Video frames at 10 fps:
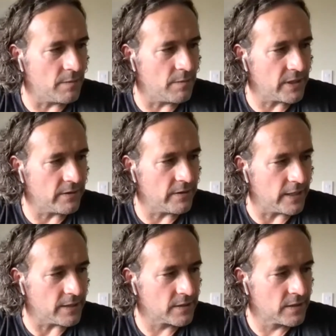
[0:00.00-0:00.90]
something
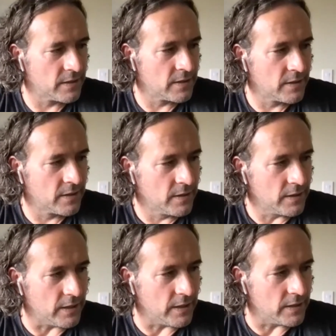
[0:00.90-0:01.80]
that
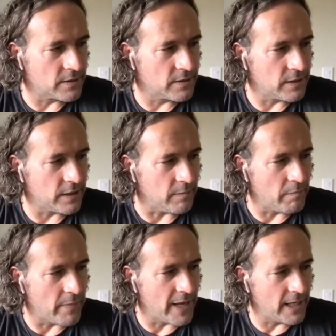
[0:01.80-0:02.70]
it
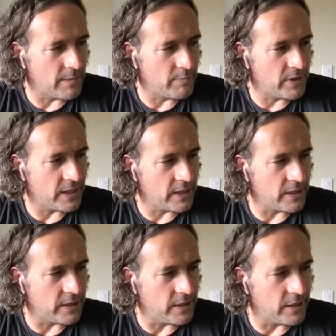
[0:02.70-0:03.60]
may
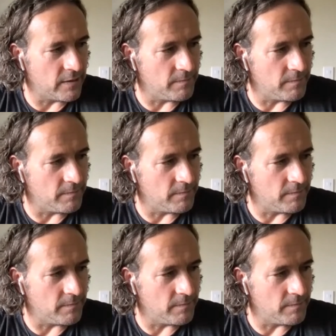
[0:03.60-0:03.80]
be